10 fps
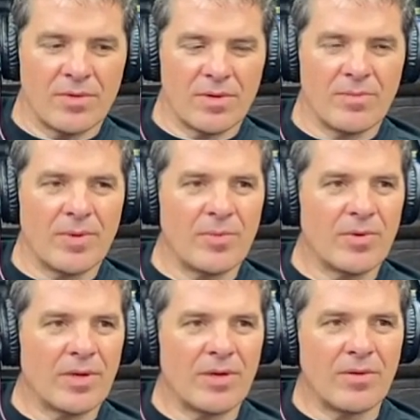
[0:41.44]
You know, people
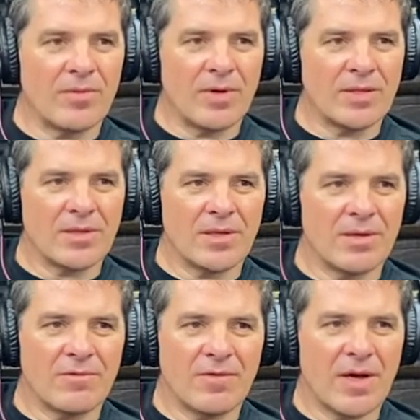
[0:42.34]
get arrested
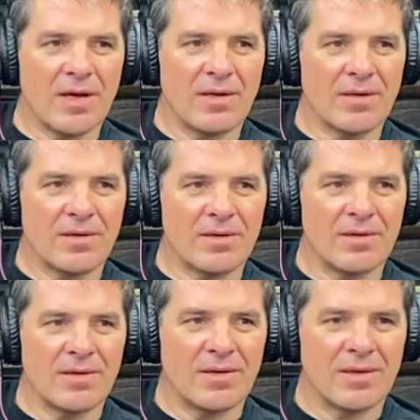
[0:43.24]
and fined, and
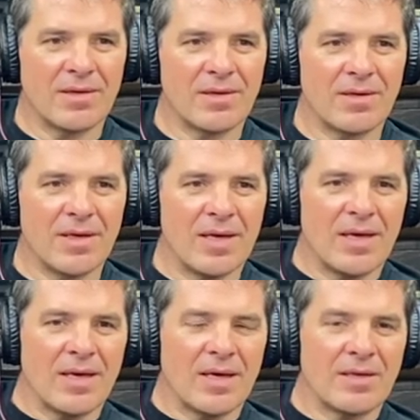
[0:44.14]
it
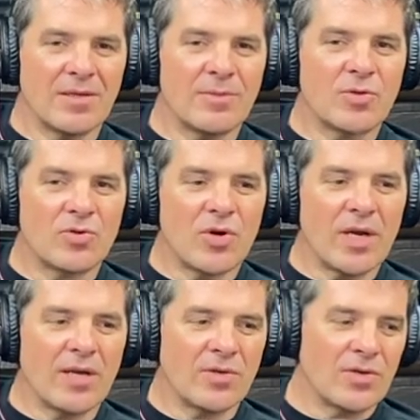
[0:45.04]
seems
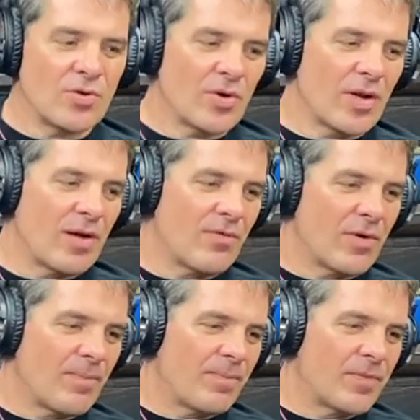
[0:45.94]
strange that you can have
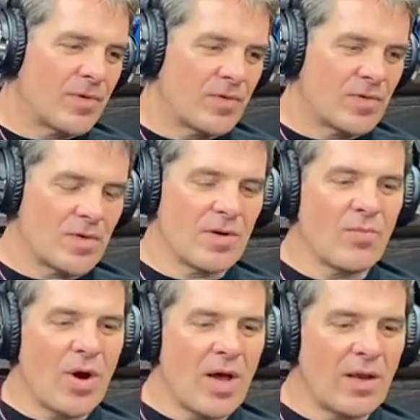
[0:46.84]

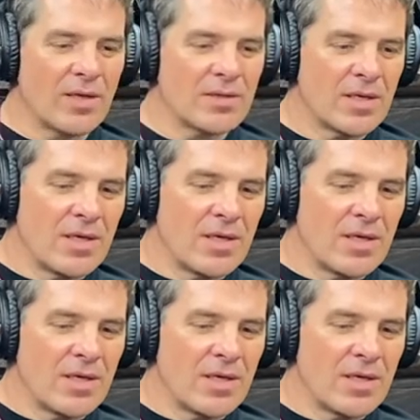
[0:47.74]
some rallies,